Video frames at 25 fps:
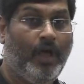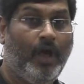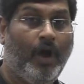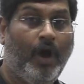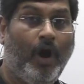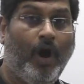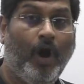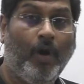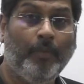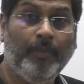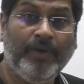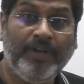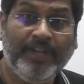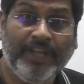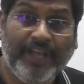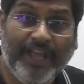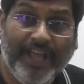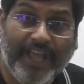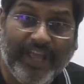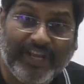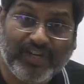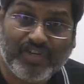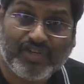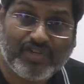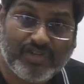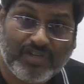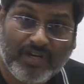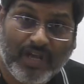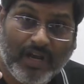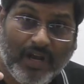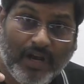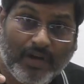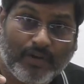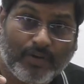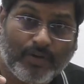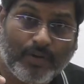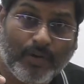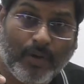How many extra
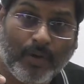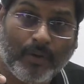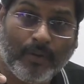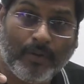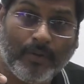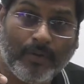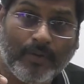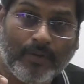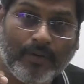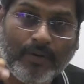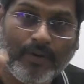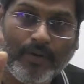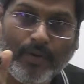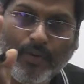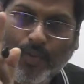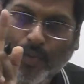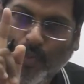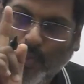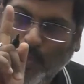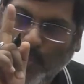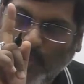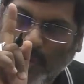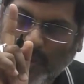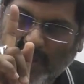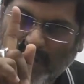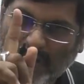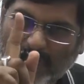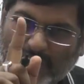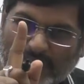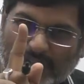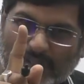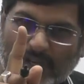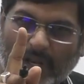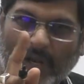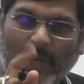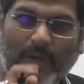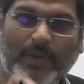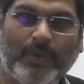electron? 1
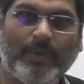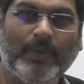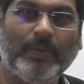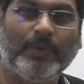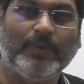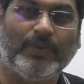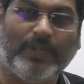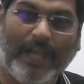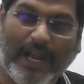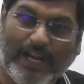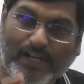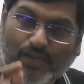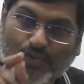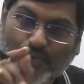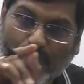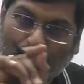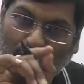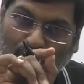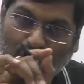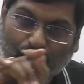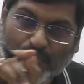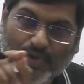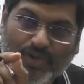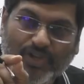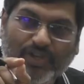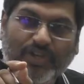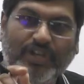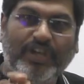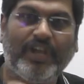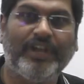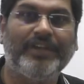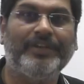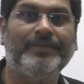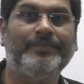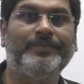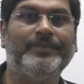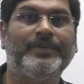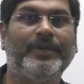extra electron. That's why unit
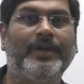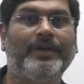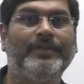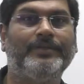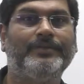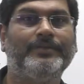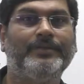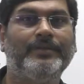negative charge.